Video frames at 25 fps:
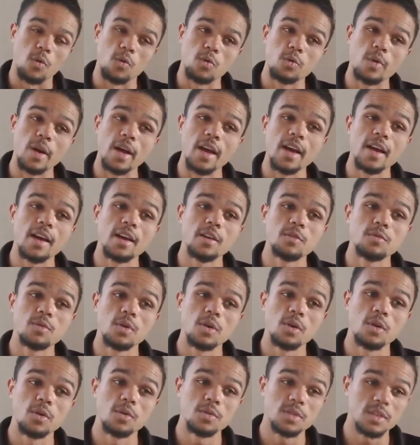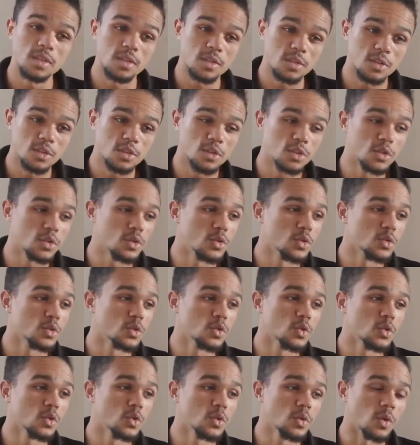red roses
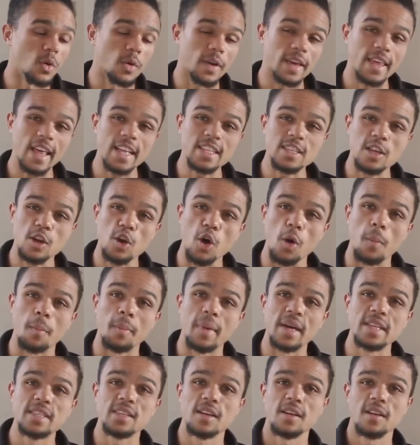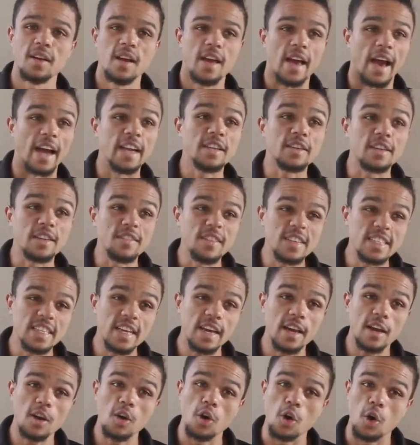too. Okay, that's a lot better. And you can even
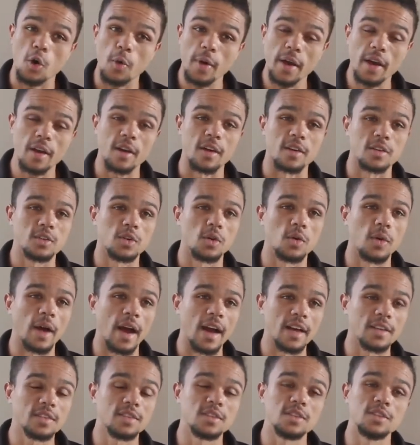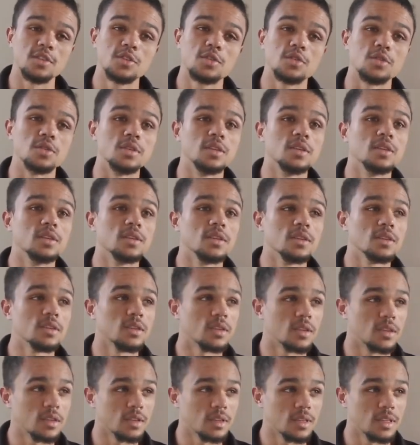take it a lot quicker. So I see
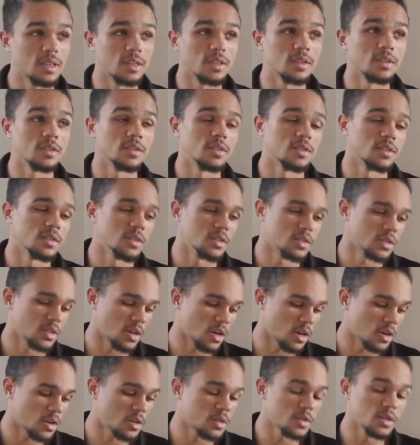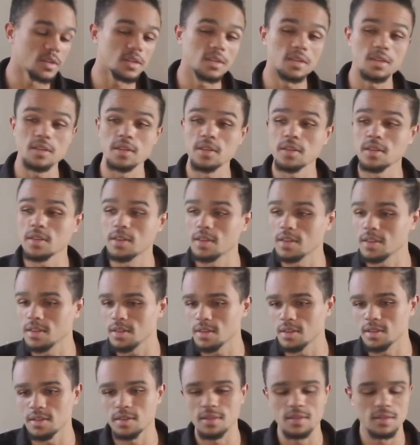trees are green,